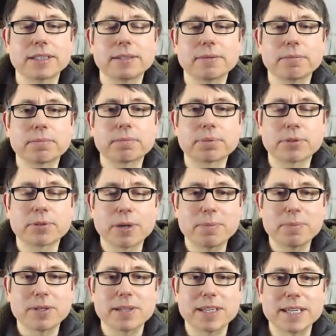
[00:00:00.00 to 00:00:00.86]

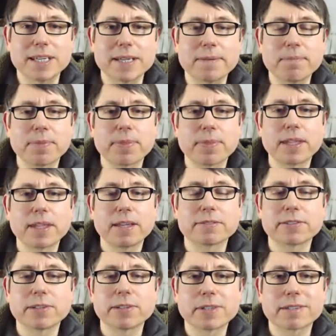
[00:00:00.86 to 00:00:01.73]
properly
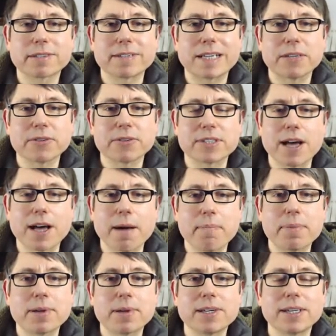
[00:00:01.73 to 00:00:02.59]
from the ground
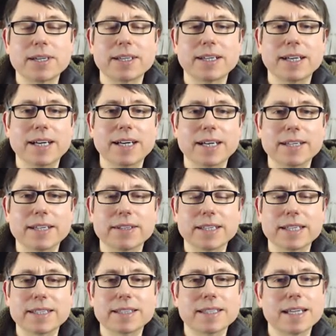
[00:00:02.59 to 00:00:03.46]
up, and
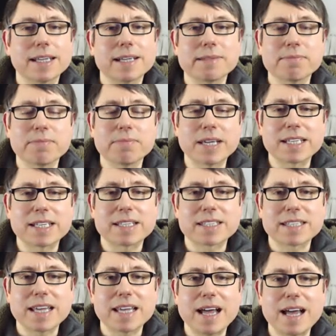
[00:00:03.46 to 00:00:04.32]
then that
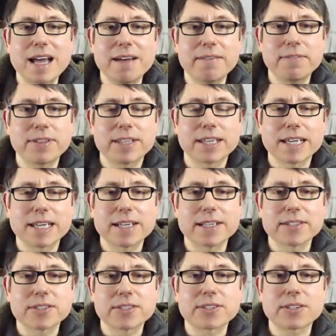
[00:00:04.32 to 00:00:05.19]
makes everything
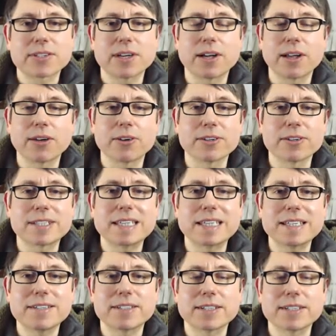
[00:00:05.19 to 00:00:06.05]
else a lot
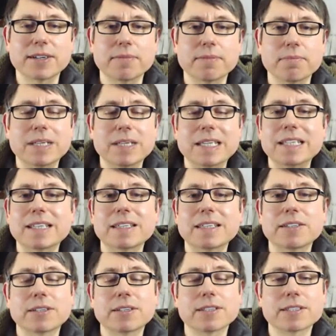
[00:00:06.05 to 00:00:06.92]
easier, meaning
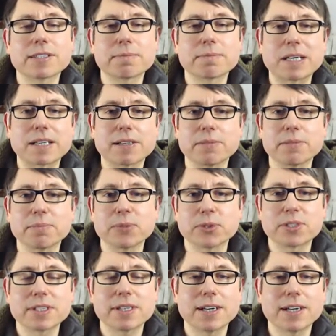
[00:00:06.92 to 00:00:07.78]
you can spend a lot more
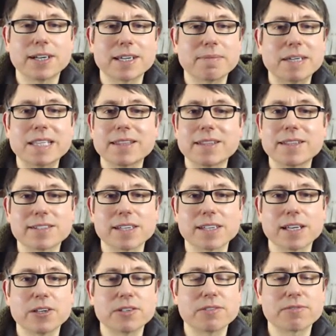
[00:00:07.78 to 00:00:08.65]
time in the
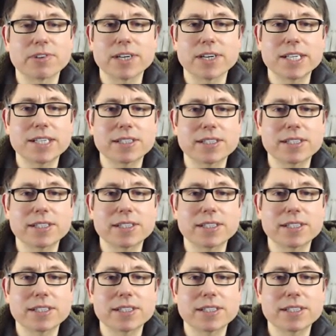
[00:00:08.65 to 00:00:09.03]
zone writing and